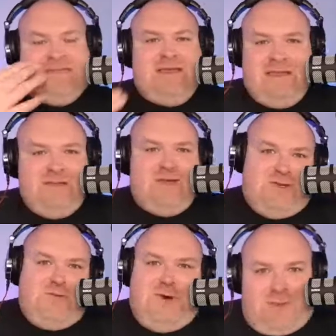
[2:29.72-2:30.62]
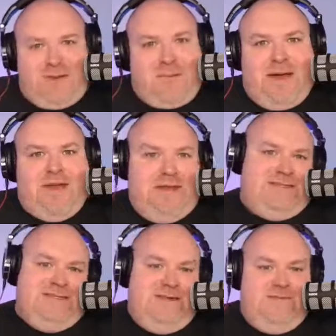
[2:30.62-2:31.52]
and then you could all comment about it
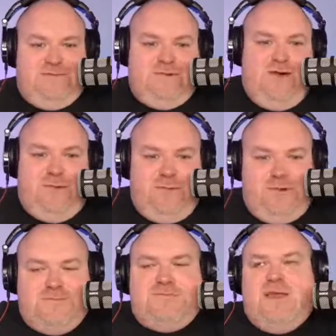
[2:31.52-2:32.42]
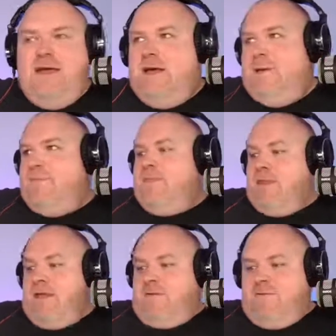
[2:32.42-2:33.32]
and see if it was crap or not. Um,
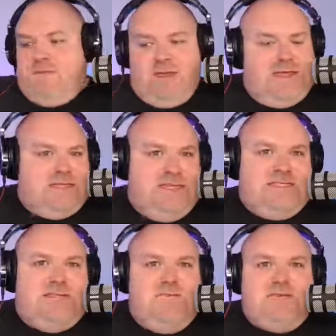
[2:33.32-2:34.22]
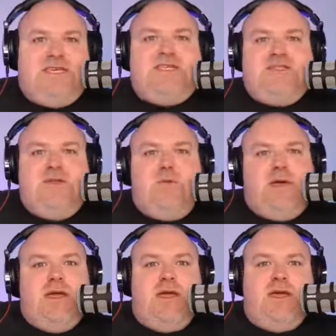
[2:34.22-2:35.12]
for me, there's, there's some positions that
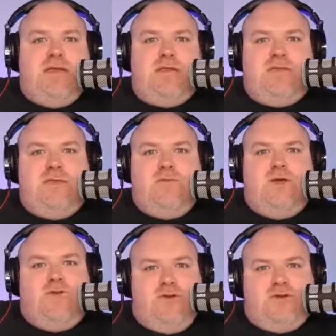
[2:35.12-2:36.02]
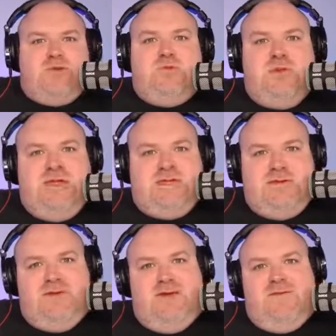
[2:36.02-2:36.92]
we're, that we're crucial. We need
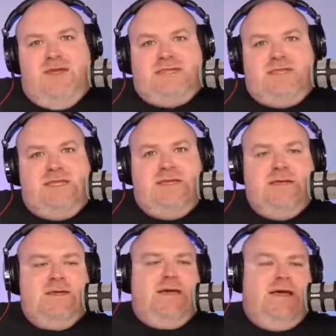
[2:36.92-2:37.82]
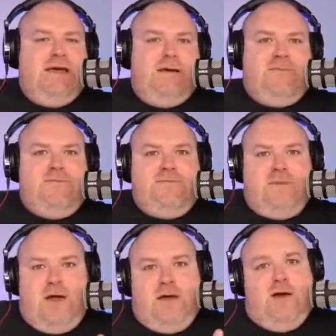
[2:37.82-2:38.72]
to invest in. Um,
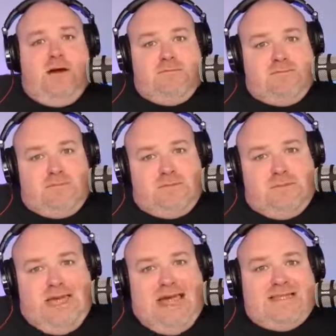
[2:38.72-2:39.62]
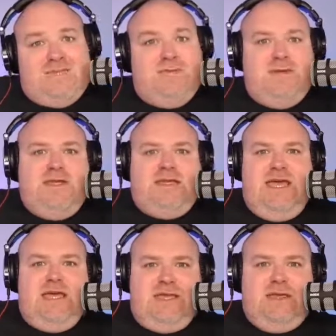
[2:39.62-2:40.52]
I, I'm adamant we need to
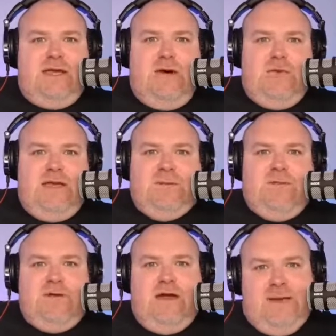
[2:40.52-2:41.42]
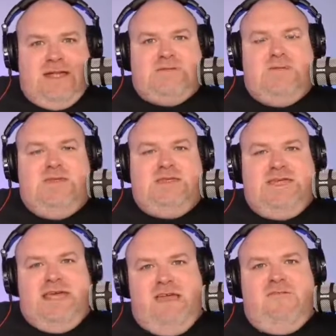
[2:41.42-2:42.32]
get a goalkeeper in. I'm adamant we need to
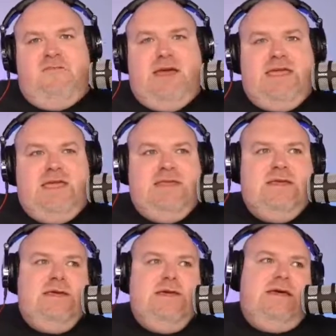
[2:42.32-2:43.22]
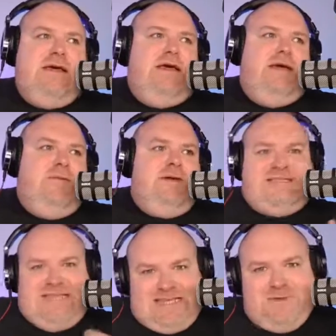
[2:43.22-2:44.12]
get a left back in, um, a
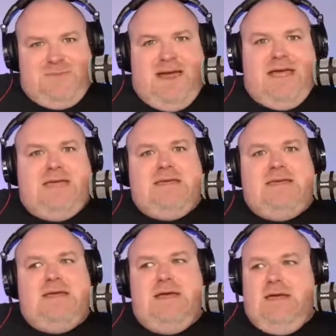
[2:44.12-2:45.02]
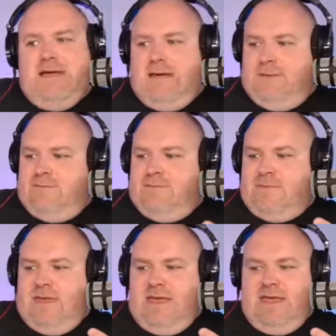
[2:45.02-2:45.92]
centre back, um,
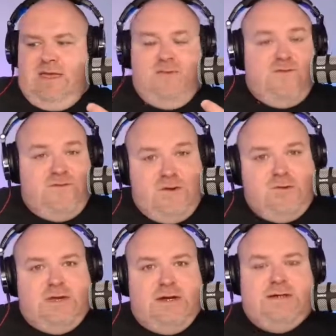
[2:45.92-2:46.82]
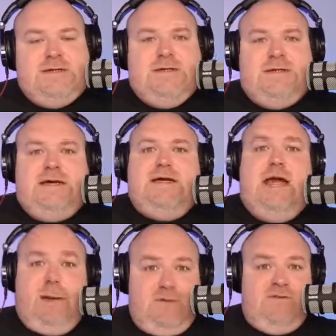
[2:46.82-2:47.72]
a, a midfielder, a
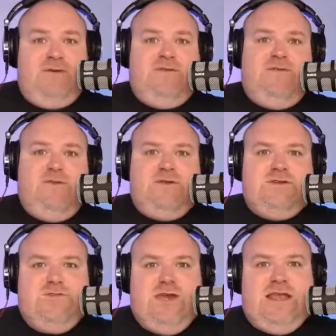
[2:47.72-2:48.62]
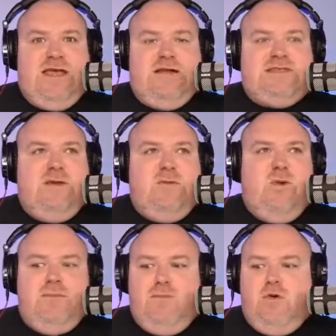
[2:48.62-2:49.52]
couple of midfielders, really. I'd say
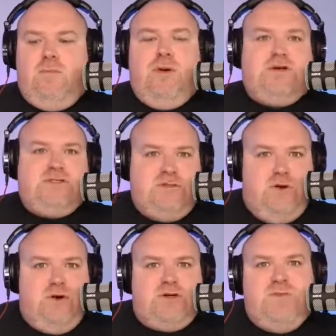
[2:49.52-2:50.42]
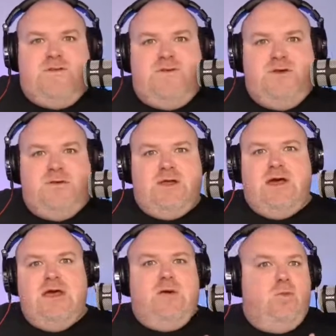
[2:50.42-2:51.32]
one more box-to-box
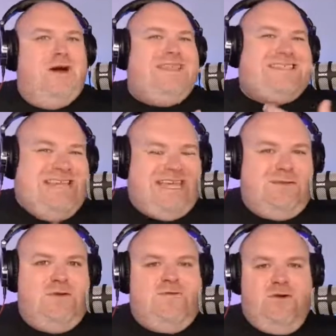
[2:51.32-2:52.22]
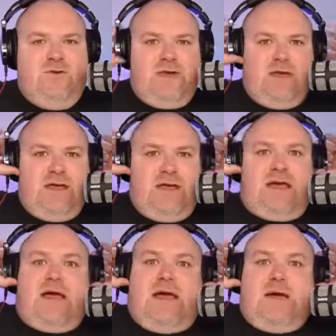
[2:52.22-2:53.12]
midfielder, one attacking midfielder,
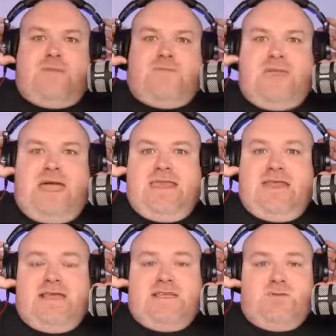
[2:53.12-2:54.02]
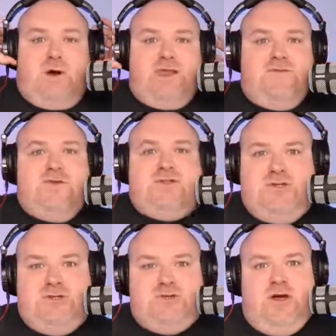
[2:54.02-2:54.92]
um, and at least one, if not
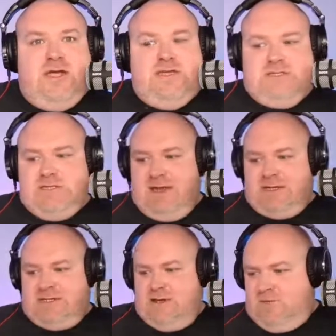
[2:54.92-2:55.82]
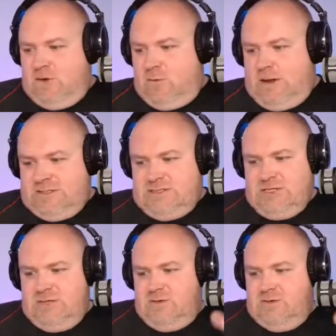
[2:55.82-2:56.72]
two, strikers. So actually, I've got one,
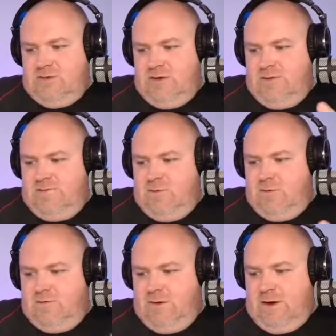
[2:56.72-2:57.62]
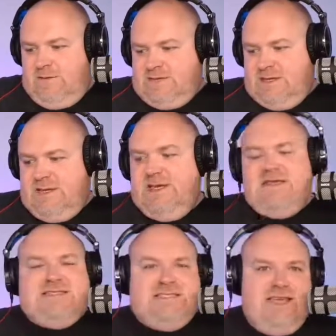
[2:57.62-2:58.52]
two, three, four, five, six,
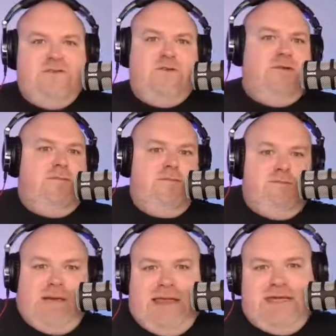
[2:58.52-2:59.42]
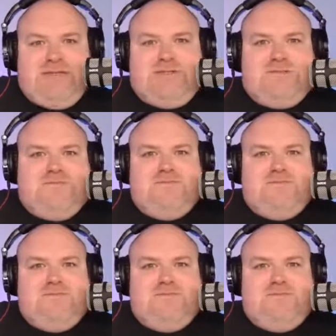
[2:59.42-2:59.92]
seven players,